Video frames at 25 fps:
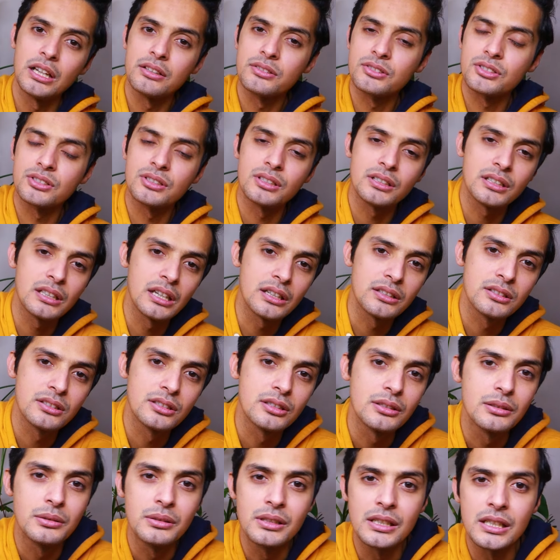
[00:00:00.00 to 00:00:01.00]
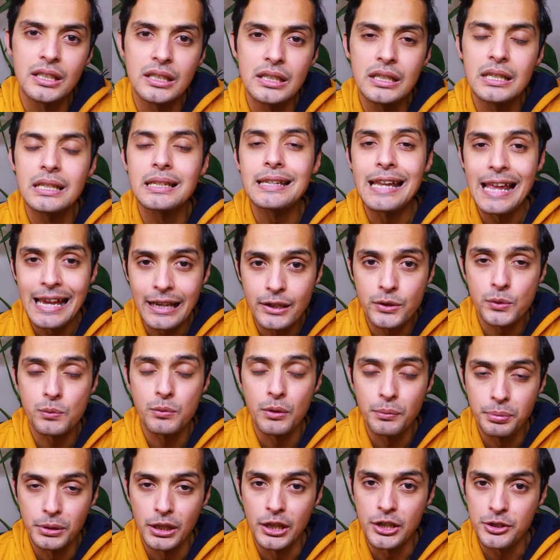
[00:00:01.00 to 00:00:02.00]
Let's get to the next
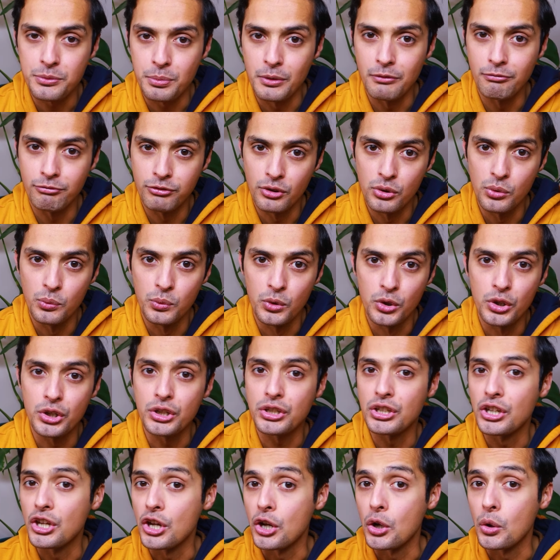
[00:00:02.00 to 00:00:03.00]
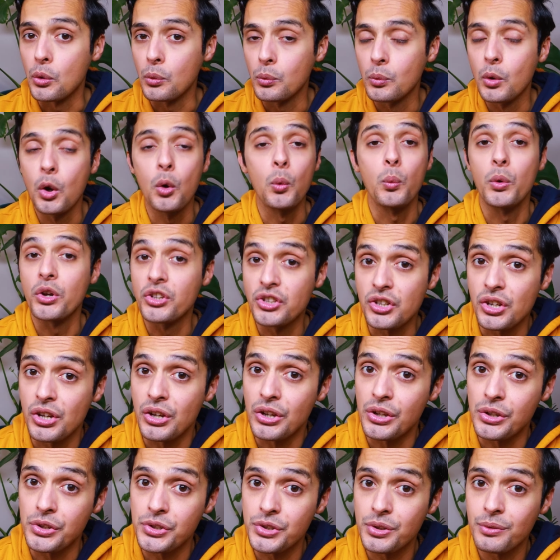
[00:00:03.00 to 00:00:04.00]
replacement for the word no, which
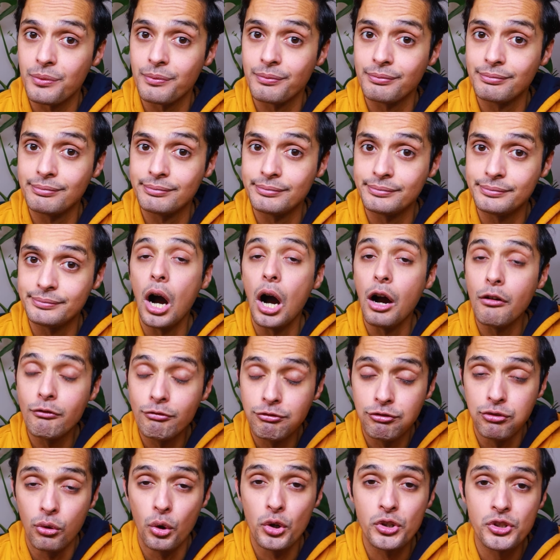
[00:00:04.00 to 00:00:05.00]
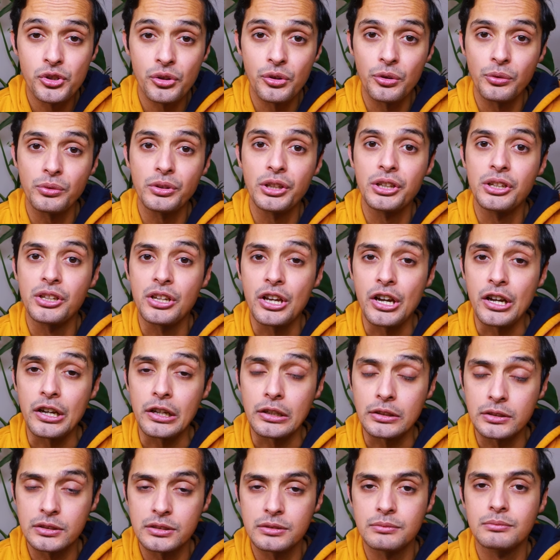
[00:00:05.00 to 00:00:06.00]
is unfortunately
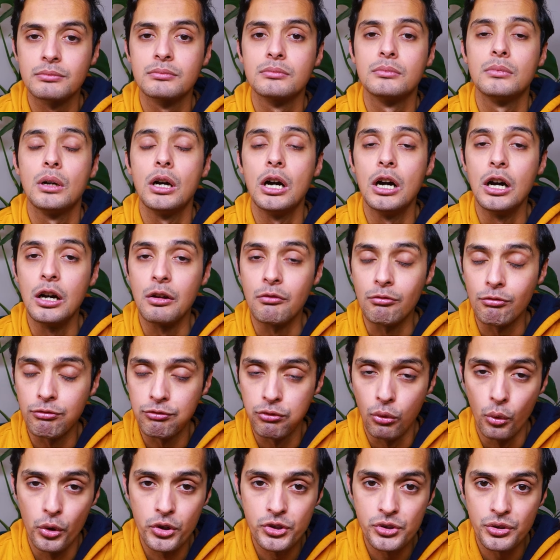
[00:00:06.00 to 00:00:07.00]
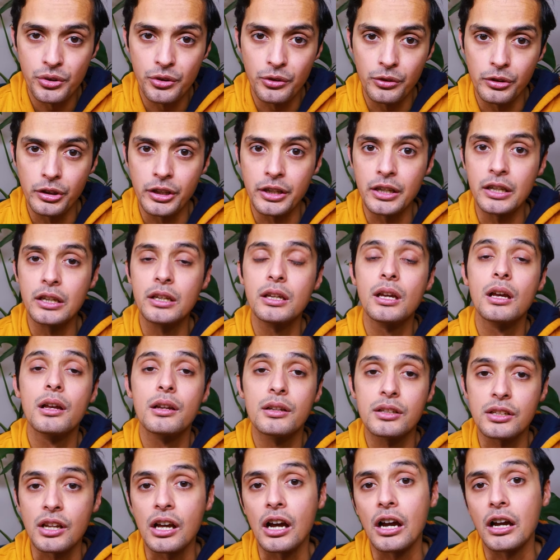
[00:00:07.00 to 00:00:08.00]
not. Unfortunately
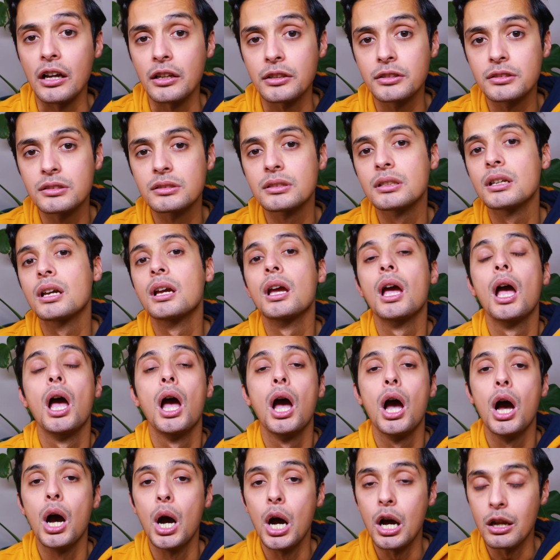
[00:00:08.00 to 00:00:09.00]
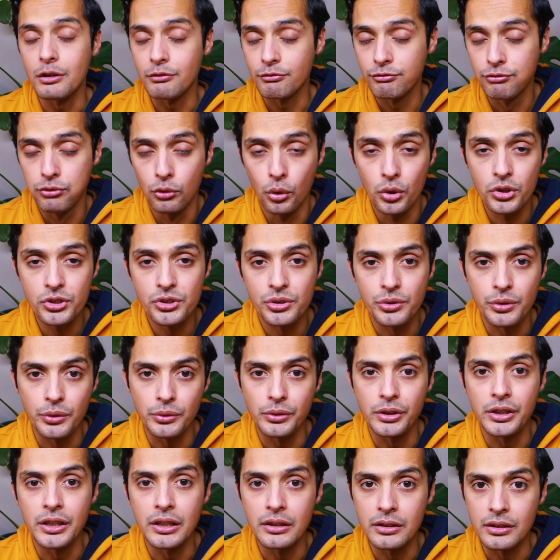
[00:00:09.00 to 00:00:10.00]
not.
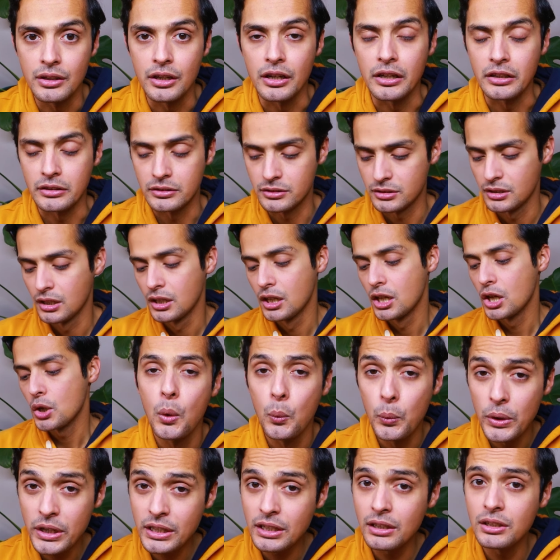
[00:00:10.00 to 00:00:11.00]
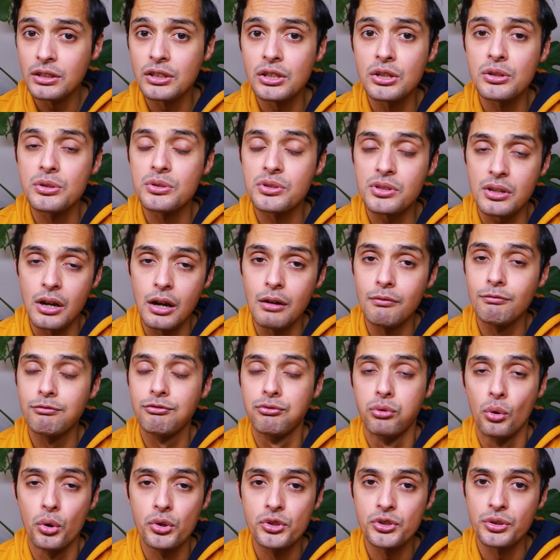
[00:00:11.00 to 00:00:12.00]
Unfortunately not. We can use
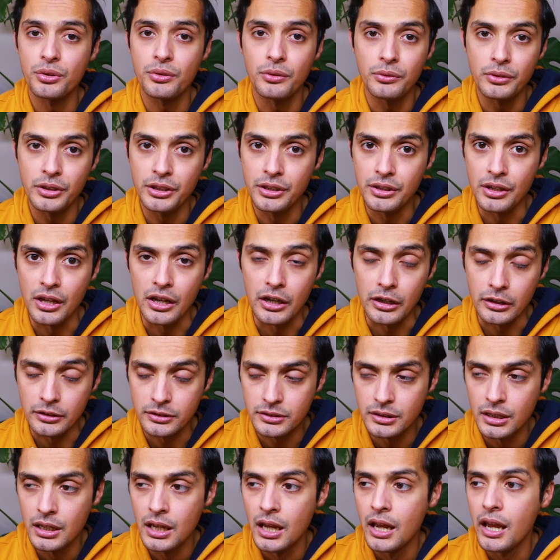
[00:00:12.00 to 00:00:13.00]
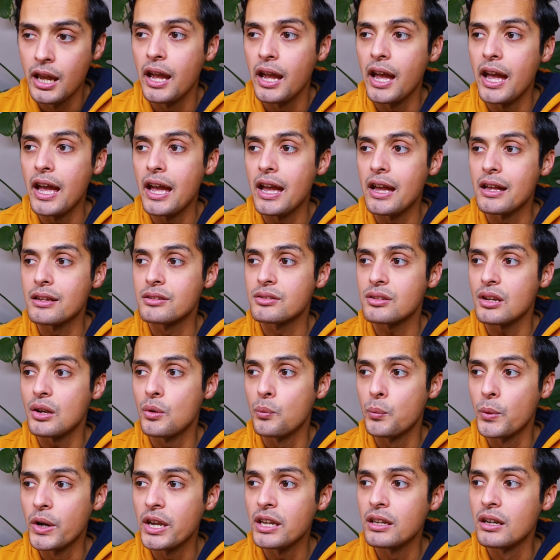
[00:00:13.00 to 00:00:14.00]
unfortunately not as
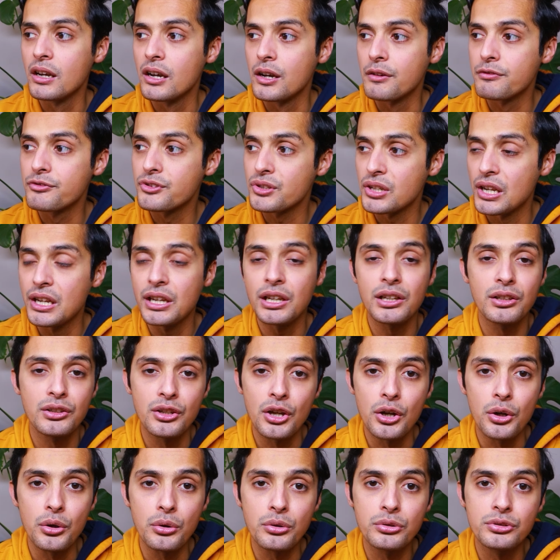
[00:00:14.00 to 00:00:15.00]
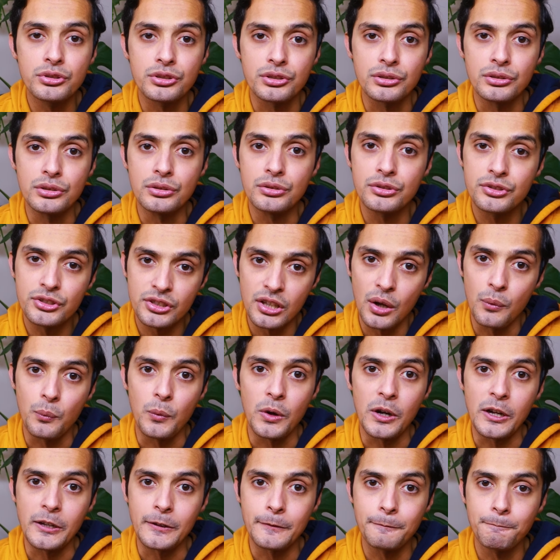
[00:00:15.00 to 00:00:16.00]
a way of saying no to
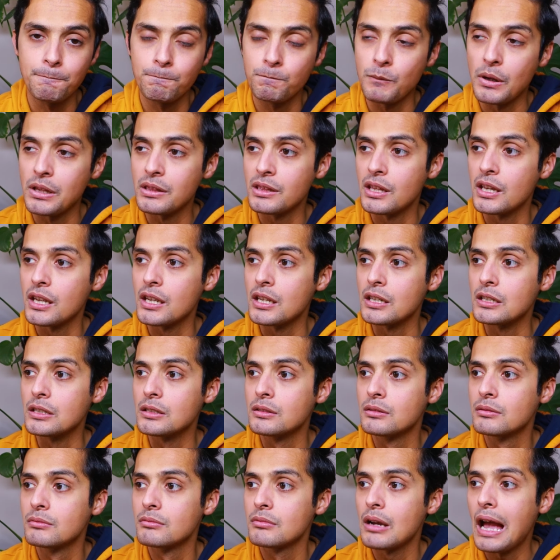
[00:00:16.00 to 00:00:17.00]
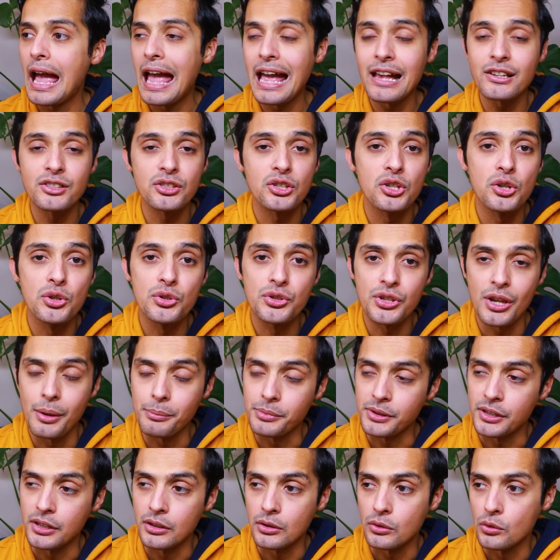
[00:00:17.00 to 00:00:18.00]
someone when they ask you
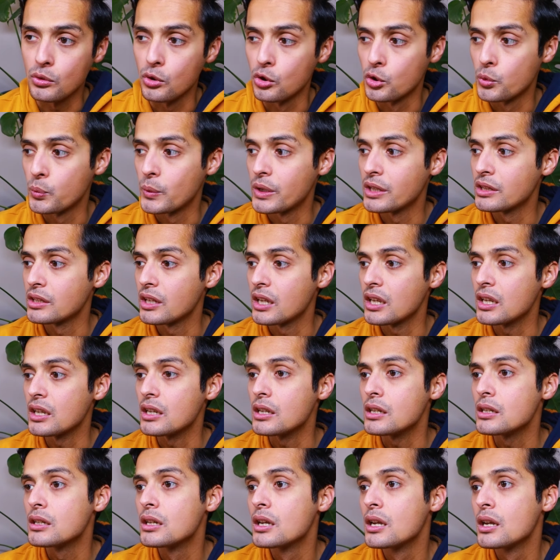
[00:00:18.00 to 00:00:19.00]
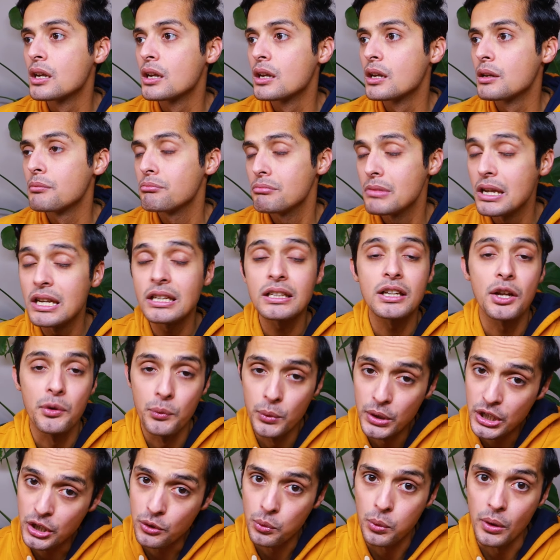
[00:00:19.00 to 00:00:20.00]
something, or when they make a
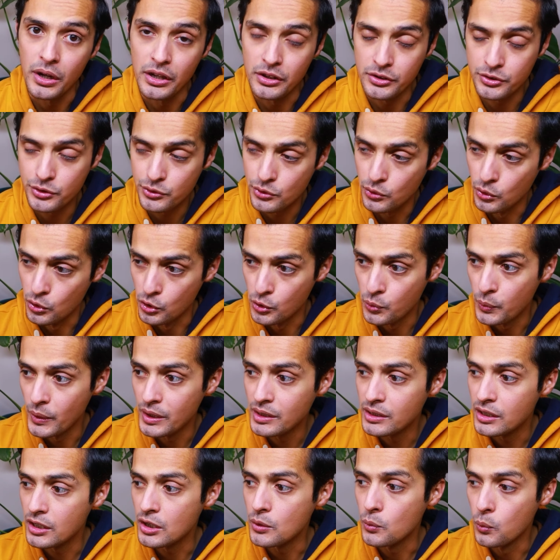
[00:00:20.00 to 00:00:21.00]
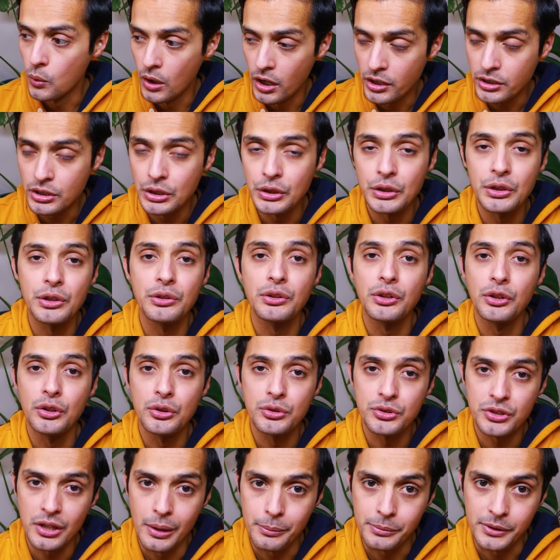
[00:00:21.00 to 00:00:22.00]
request, or when they want you to
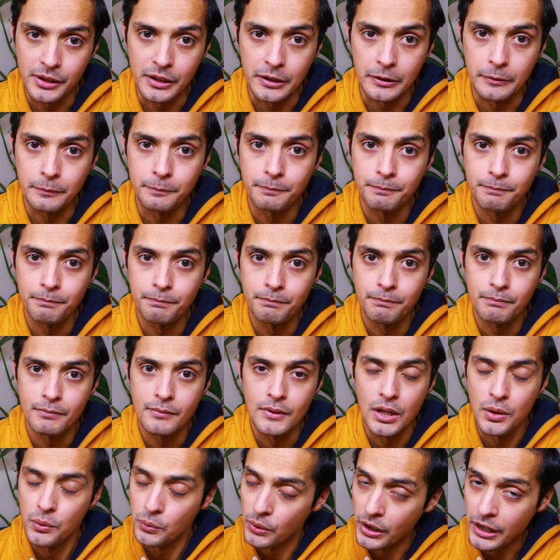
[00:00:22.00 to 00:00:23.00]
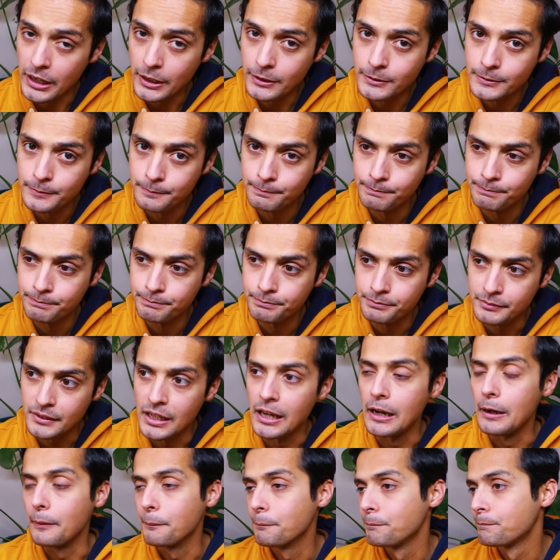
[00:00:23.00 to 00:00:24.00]
do something, right?
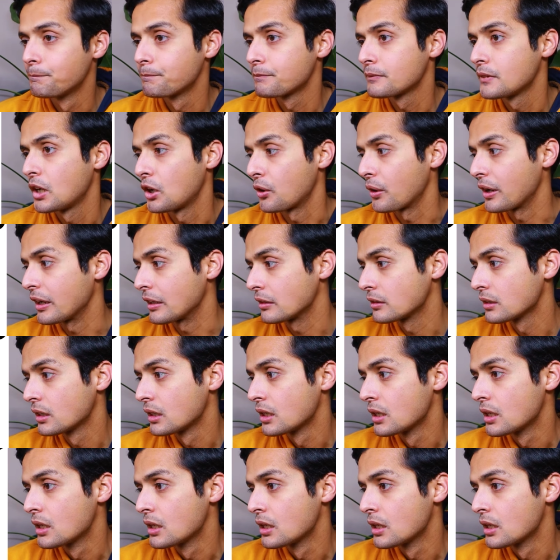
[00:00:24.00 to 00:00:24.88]
Yeah, all right.